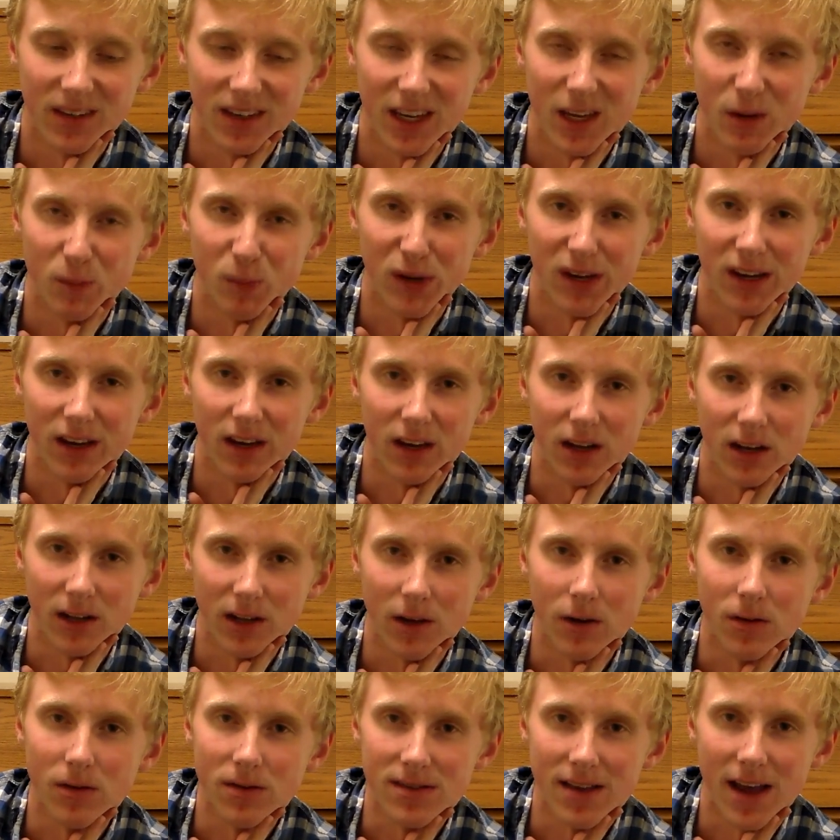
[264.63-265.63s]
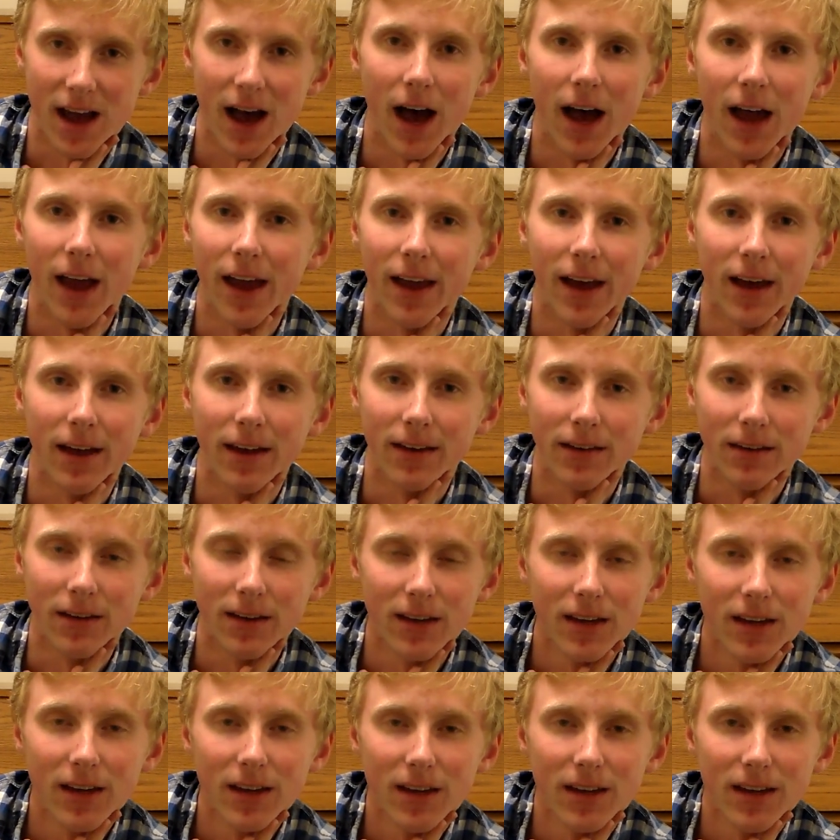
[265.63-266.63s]
keeping a close eye
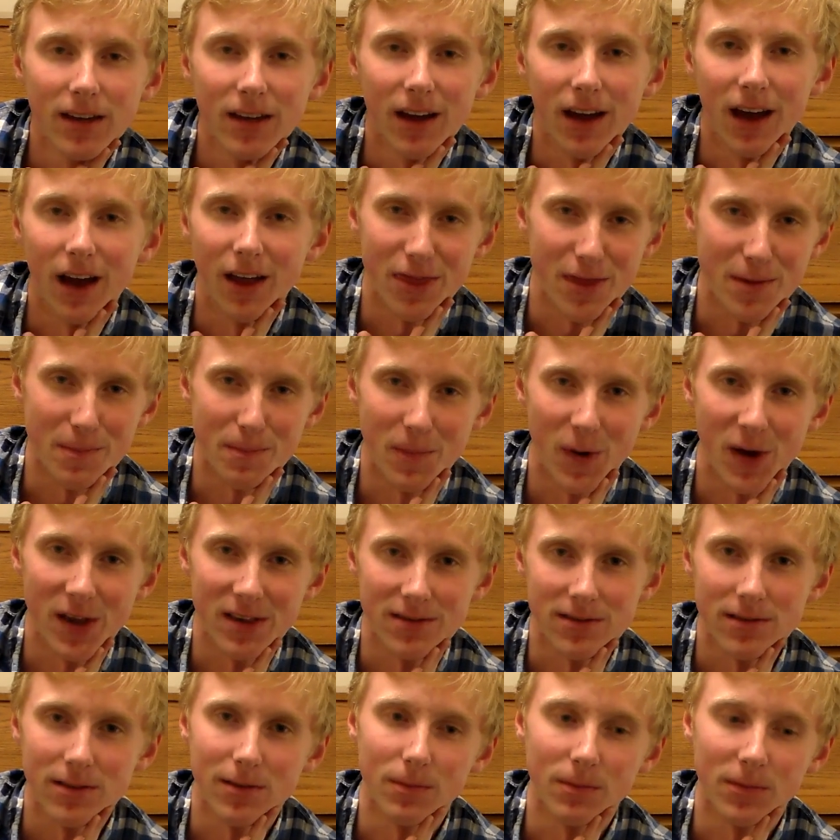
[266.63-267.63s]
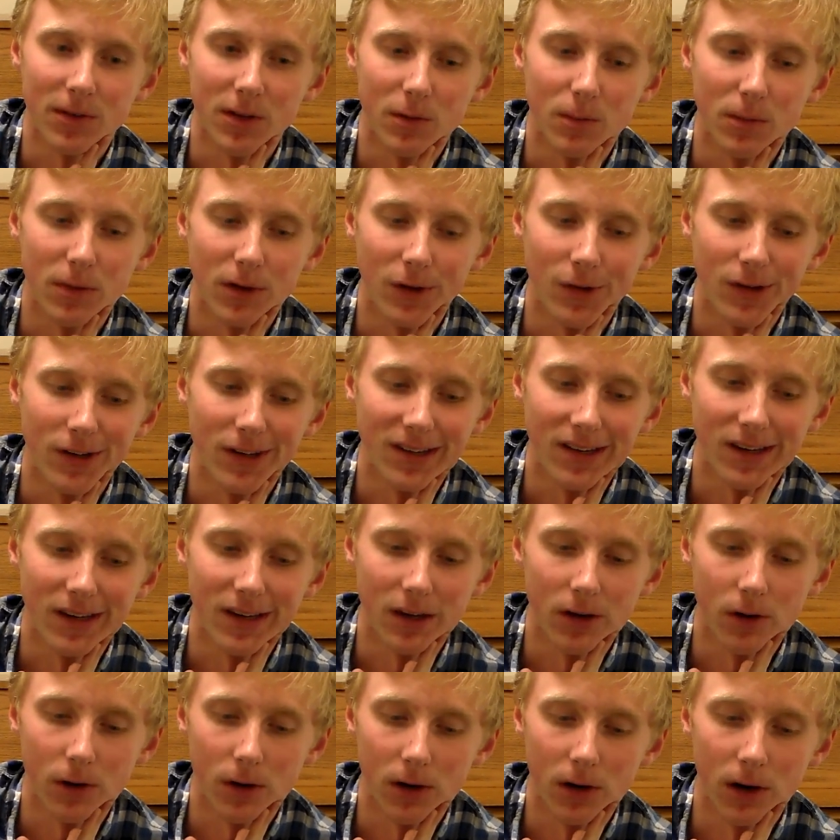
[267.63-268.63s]
on the Muslim
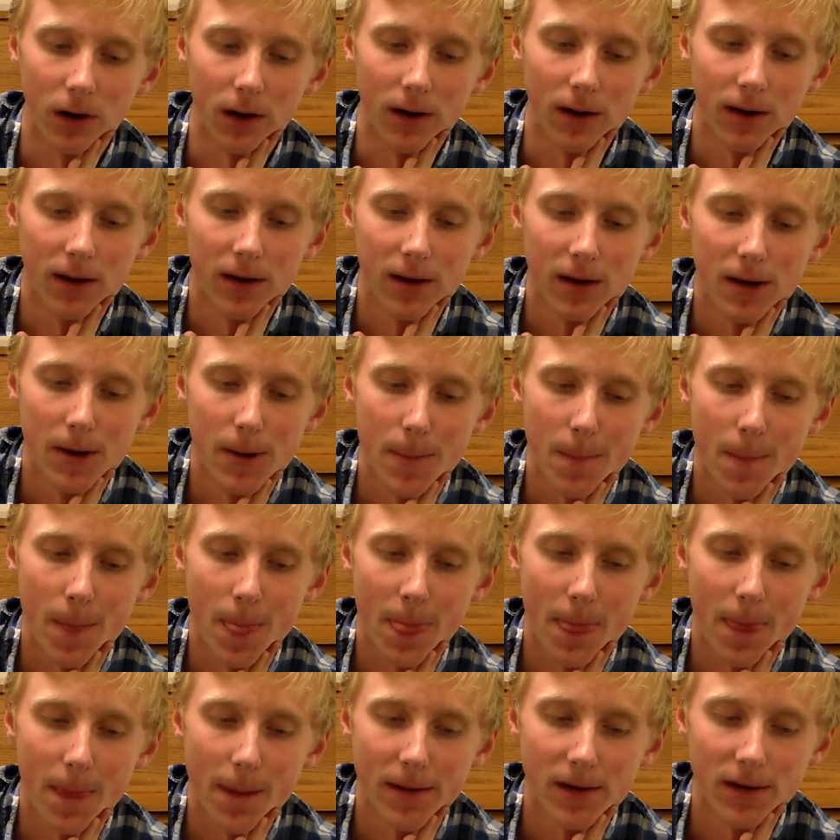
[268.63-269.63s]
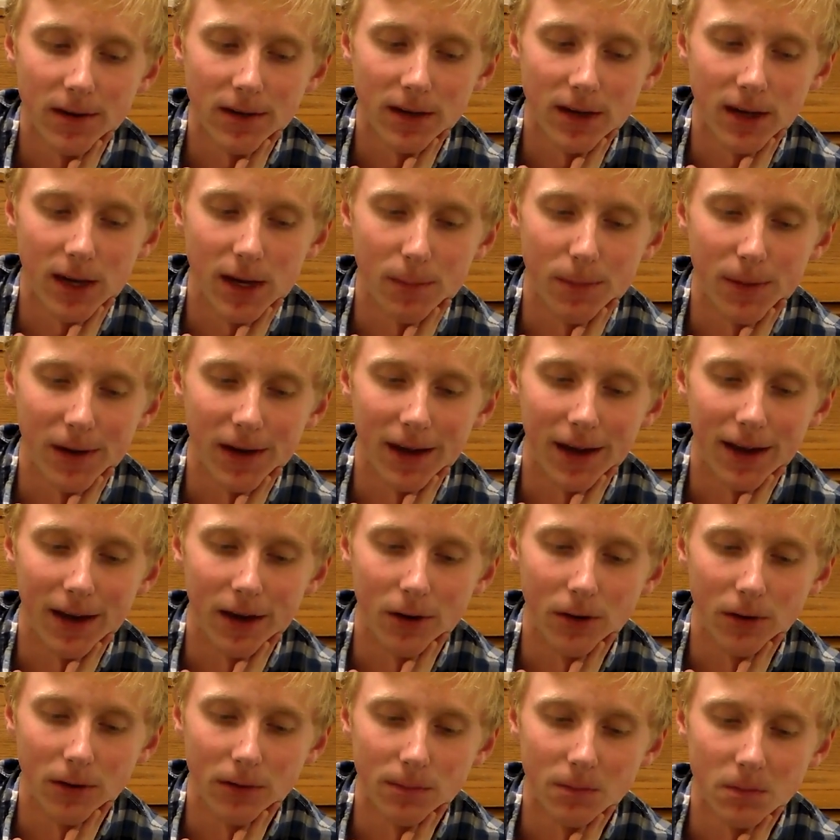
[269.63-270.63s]
community, or keeping
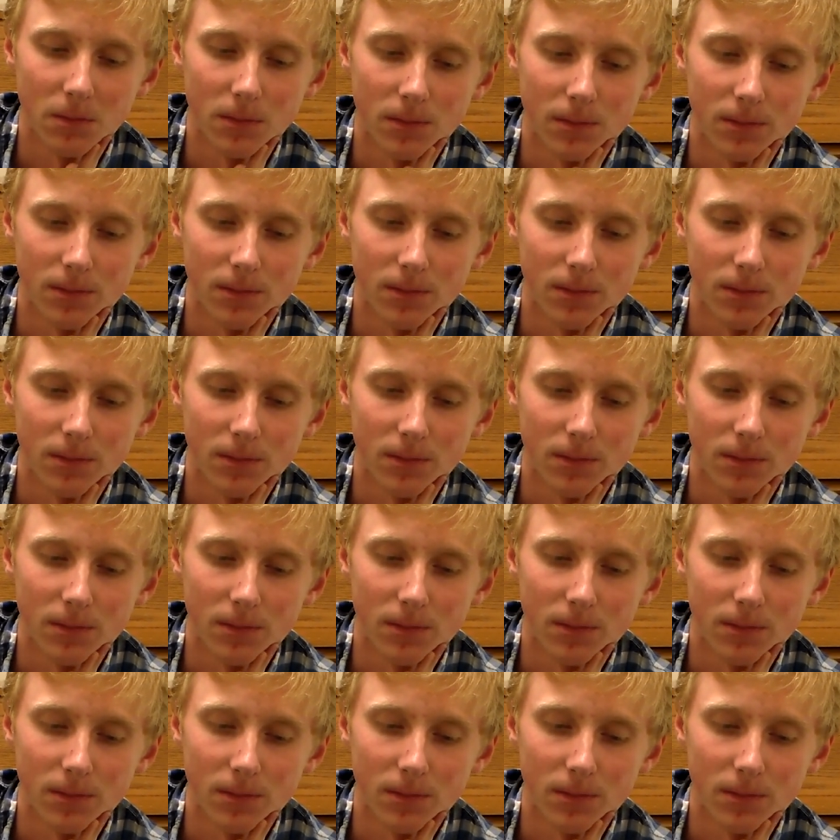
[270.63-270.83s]
out